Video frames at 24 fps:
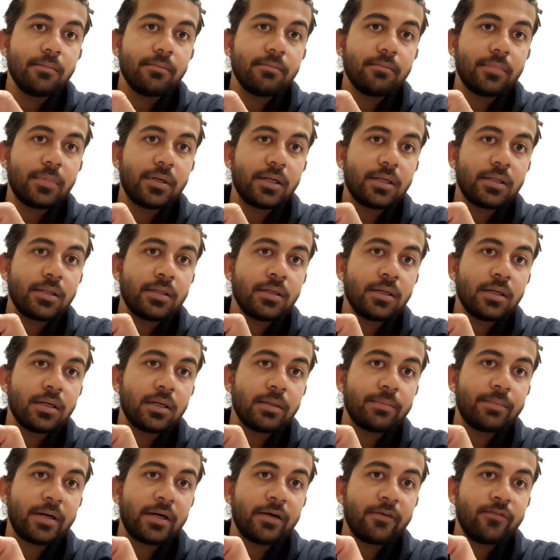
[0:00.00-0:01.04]
But
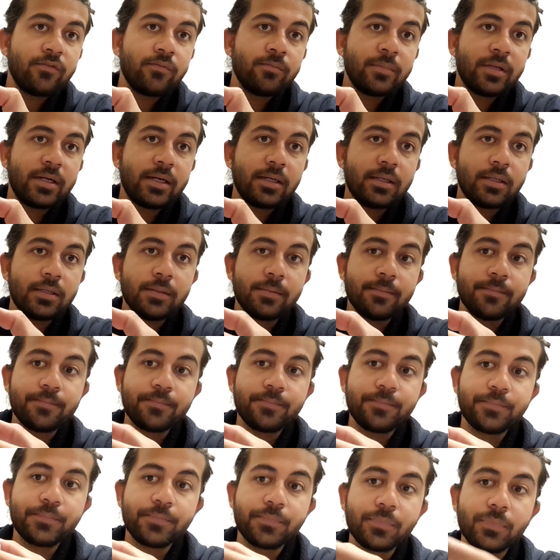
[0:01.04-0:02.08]
apart from that,
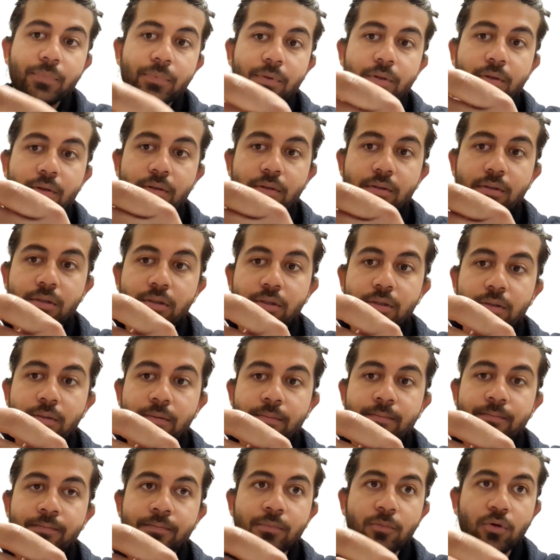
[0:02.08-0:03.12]

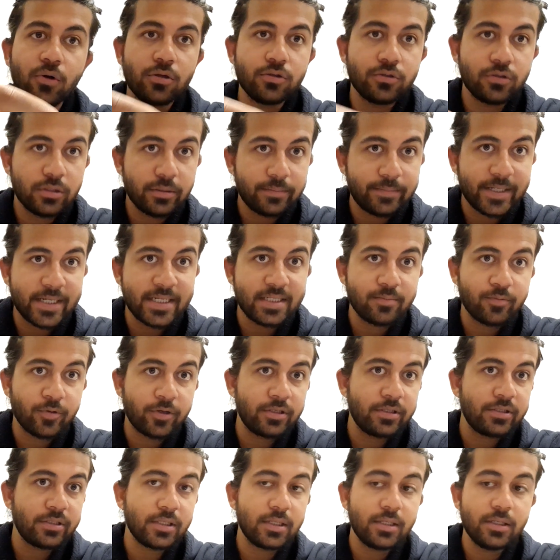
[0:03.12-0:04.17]
also the price
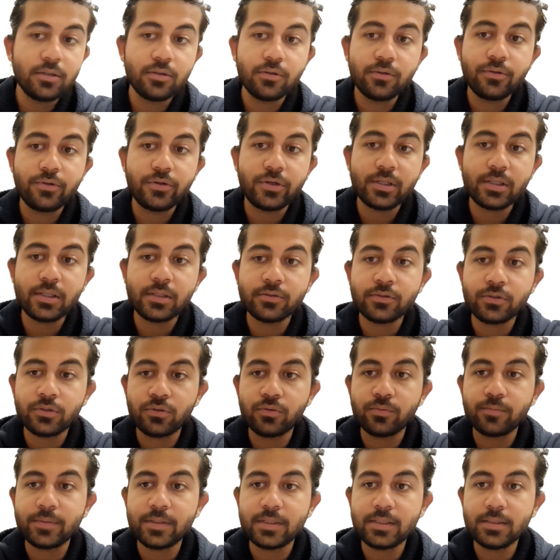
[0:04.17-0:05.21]
point's really good. 3,000
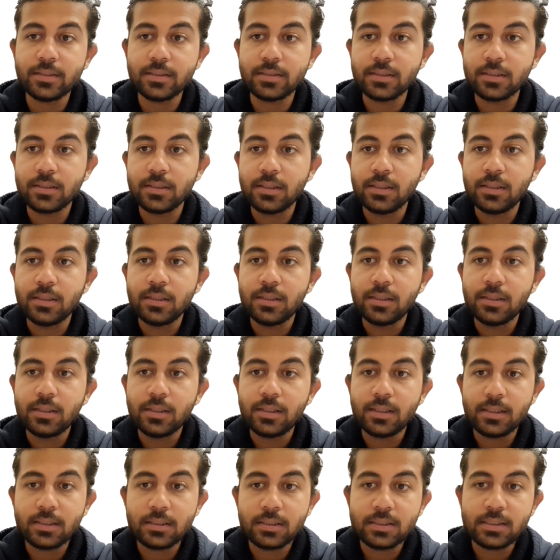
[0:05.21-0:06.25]
rupees
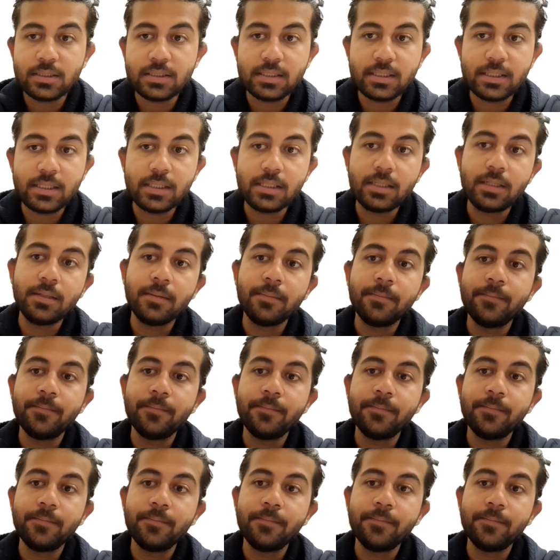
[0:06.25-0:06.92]
is a steal.